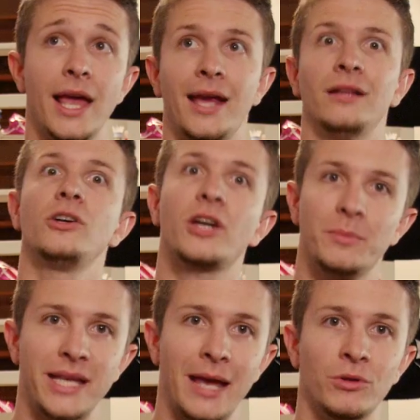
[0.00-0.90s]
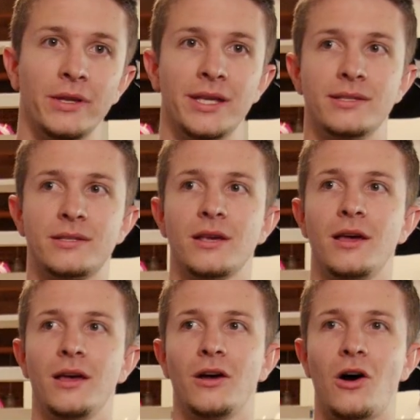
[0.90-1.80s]
And a lookup table is
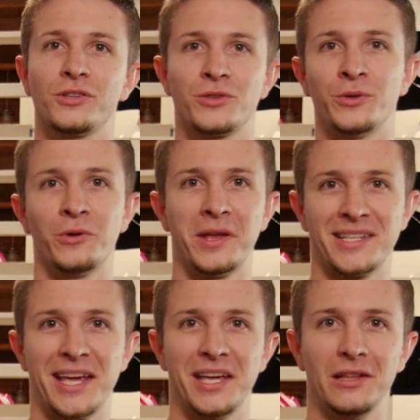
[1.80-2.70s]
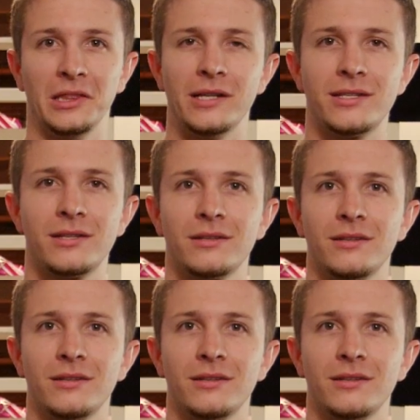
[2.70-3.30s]
also known as a LUT.